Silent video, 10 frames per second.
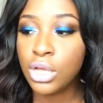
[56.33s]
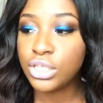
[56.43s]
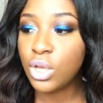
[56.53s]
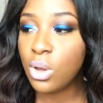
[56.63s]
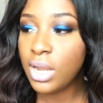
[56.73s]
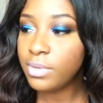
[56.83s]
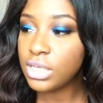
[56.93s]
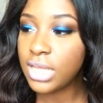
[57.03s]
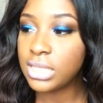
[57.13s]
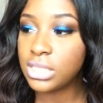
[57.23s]
So let me
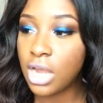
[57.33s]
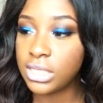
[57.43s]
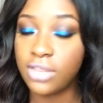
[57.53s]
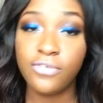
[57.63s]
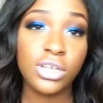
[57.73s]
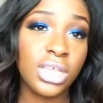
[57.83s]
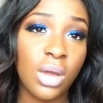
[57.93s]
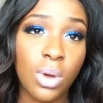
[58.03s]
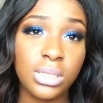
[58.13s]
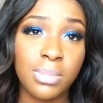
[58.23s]
just get started. The first thing
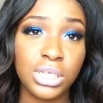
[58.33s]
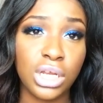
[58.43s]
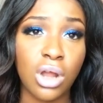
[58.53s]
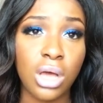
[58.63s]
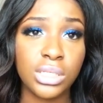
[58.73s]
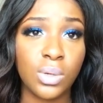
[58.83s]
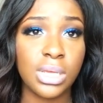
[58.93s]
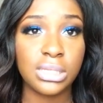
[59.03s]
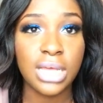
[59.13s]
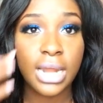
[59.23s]
I want to mention also
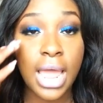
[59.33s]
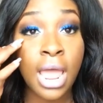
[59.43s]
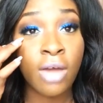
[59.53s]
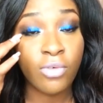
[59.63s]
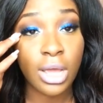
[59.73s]
is that I have